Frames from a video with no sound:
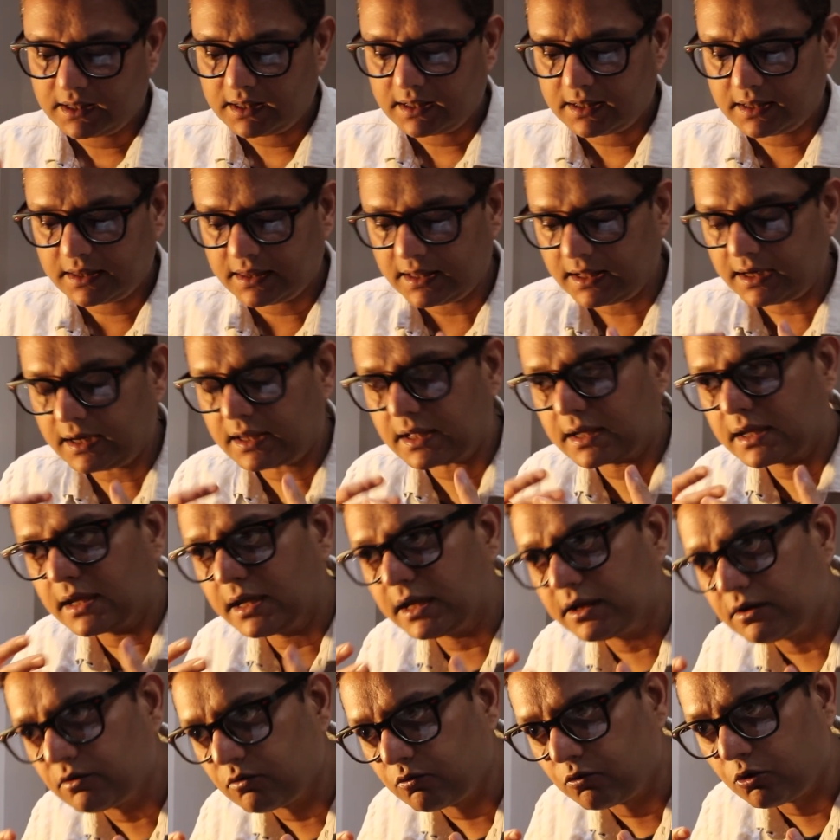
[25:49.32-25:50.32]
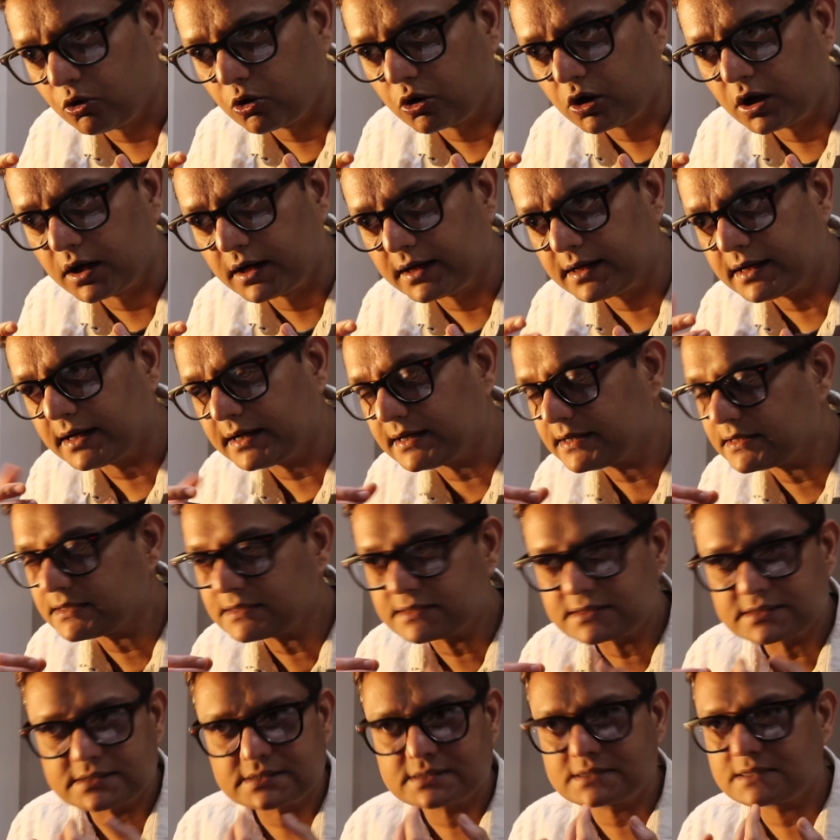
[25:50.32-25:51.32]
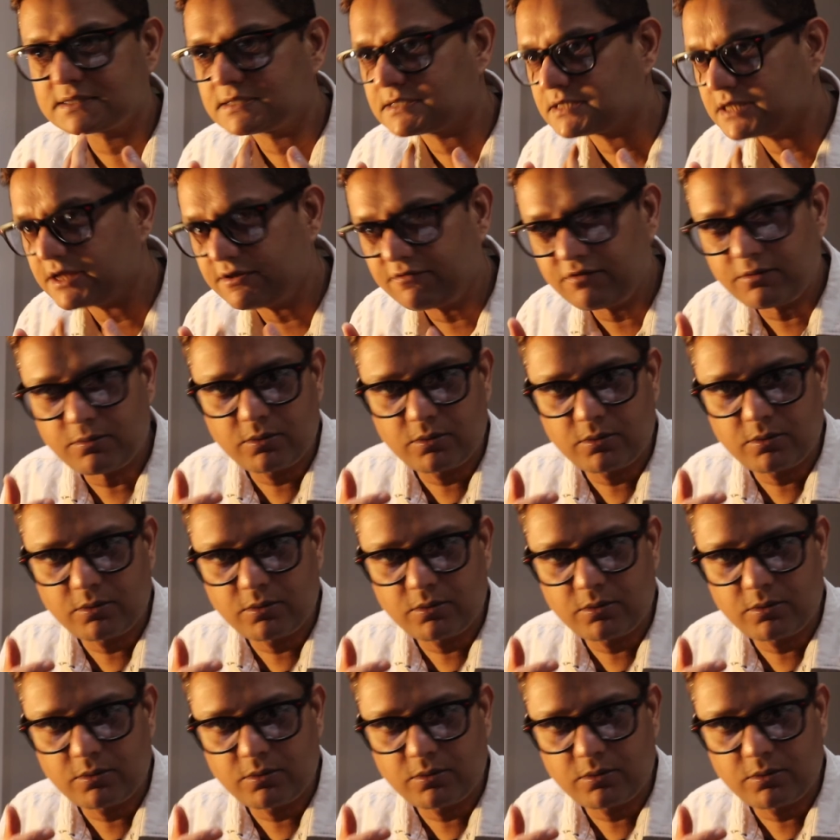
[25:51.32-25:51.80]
then again the vocal, and then the Stevie